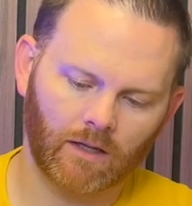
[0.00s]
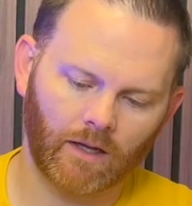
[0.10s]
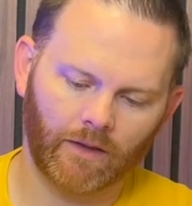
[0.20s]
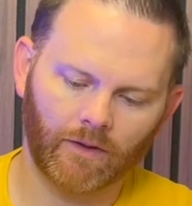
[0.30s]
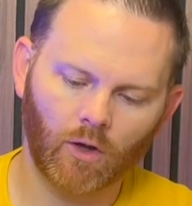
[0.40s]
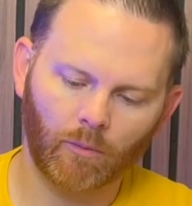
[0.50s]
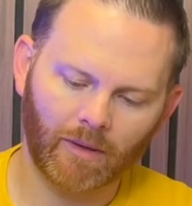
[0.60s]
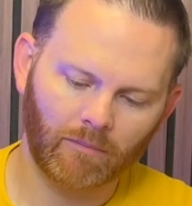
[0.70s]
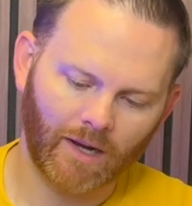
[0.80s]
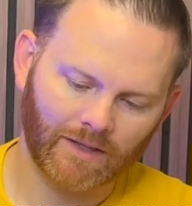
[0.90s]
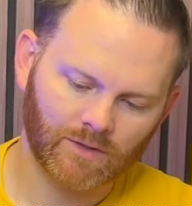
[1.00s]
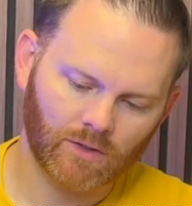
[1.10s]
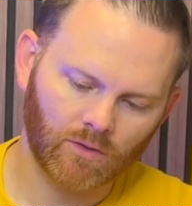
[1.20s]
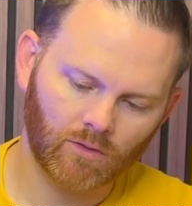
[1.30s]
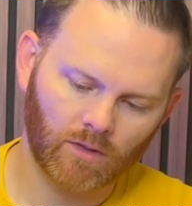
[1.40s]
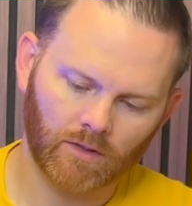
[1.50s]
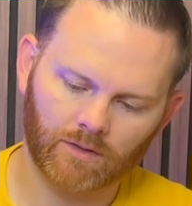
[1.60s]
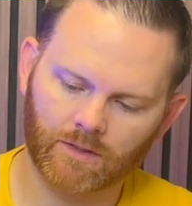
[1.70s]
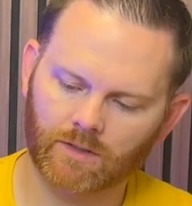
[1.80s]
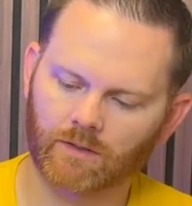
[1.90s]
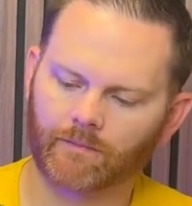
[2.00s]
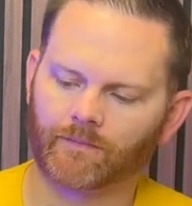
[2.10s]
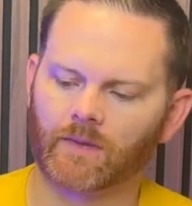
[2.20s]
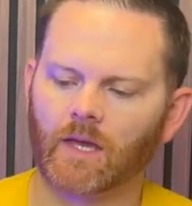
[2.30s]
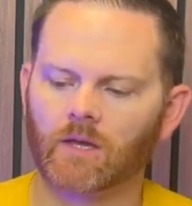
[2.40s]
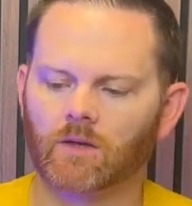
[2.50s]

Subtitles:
The GoPed brand scooters, they